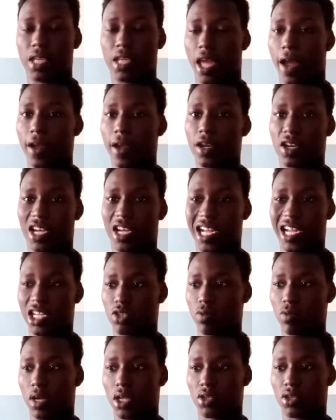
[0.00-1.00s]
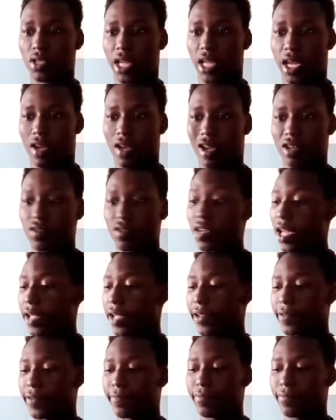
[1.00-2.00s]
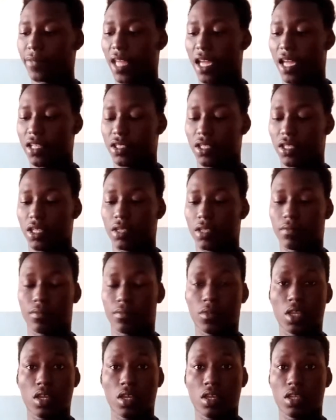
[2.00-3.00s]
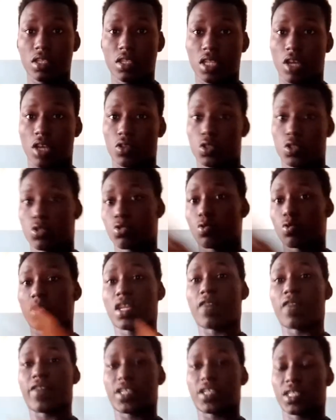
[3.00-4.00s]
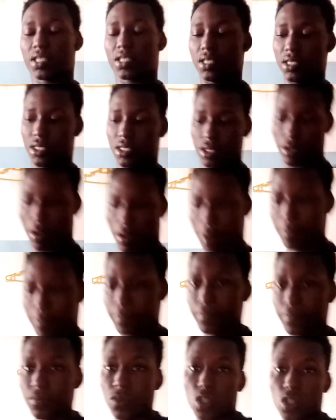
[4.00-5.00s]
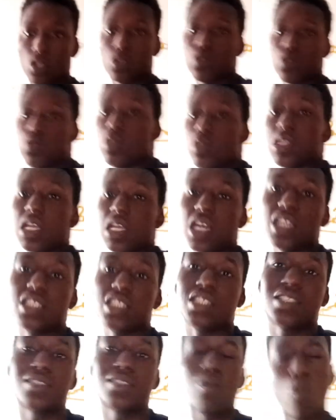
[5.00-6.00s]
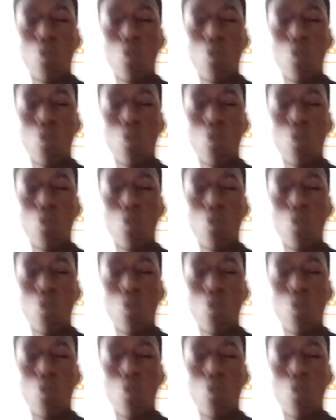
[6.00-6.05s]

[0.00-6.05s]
yeah, casual, just like casual life. And then now Twitter versus Instagram. Twitter is